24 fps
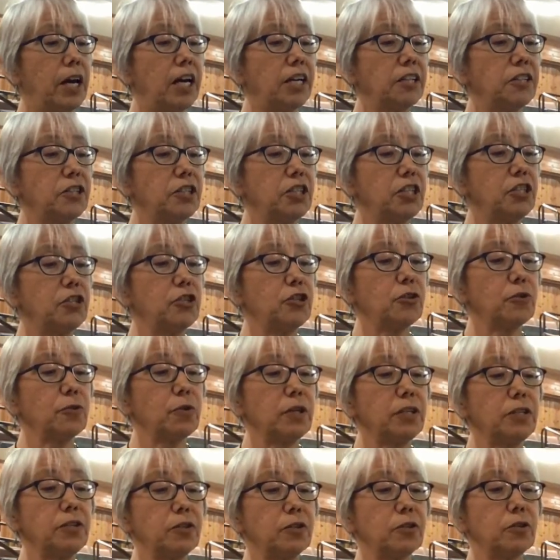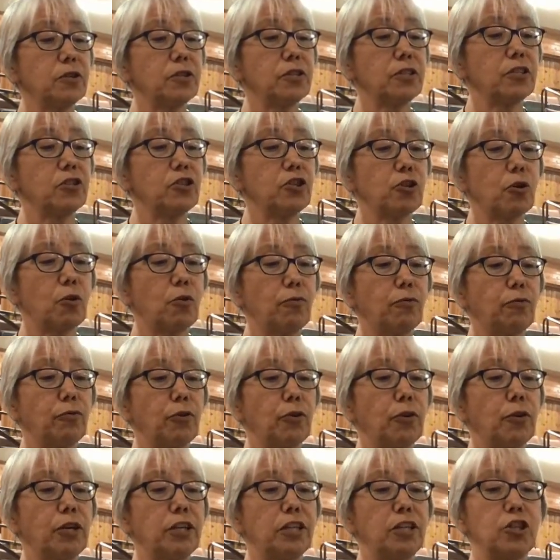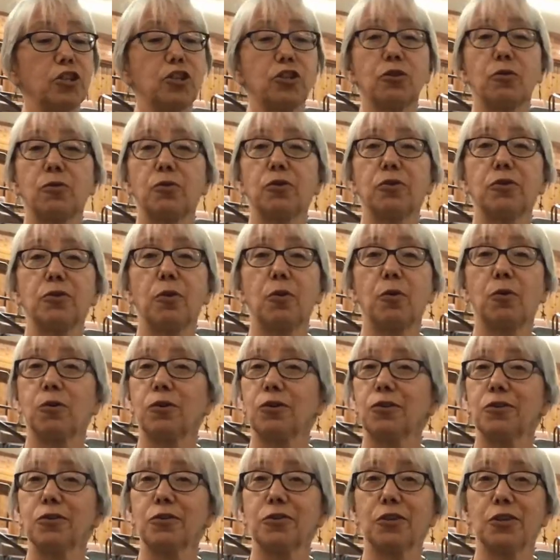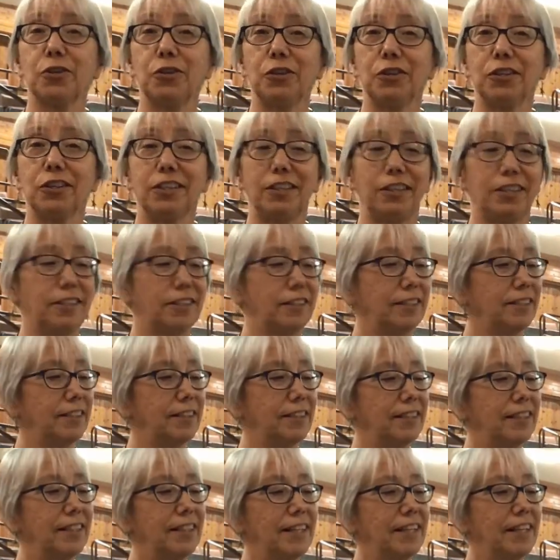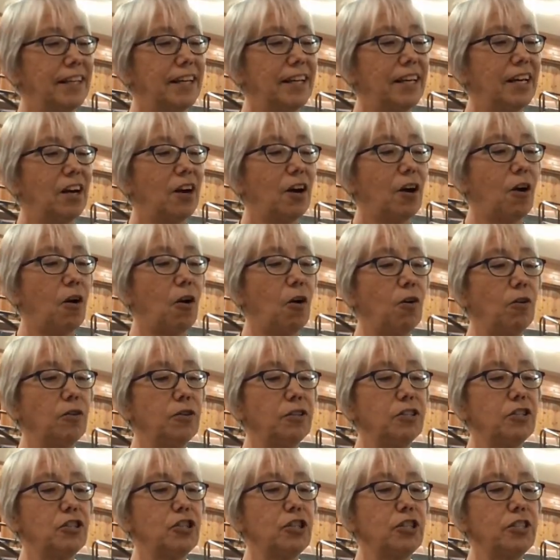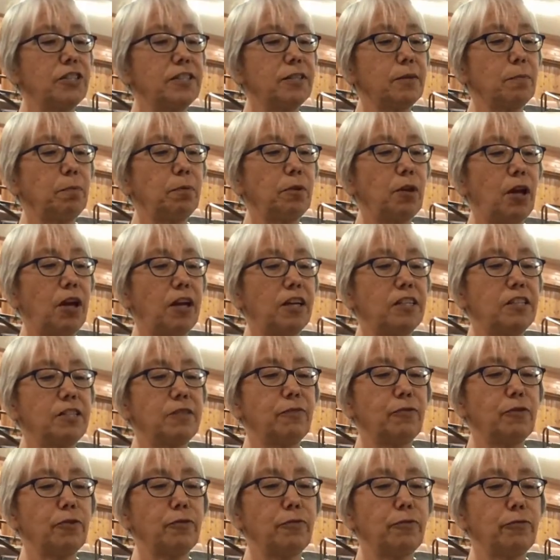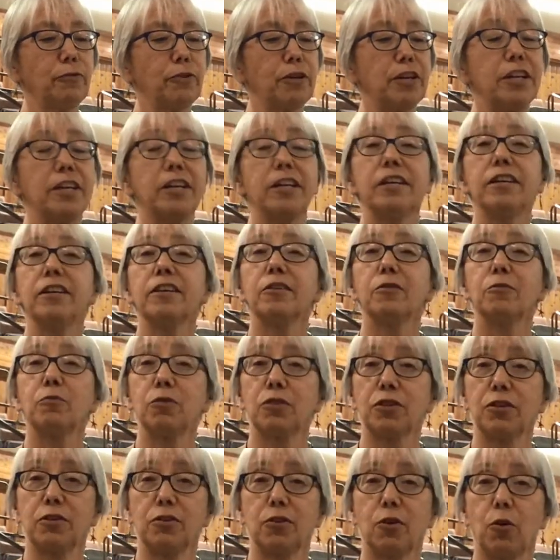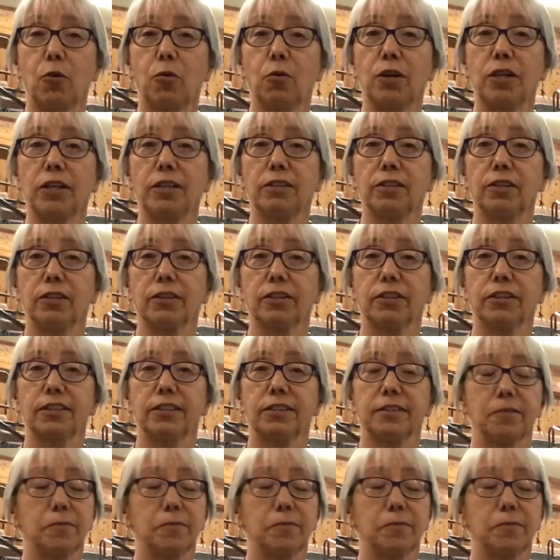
A teacher, a nurse, a chauffeur, and a short order cook. All this she supplies for free with a knowing look.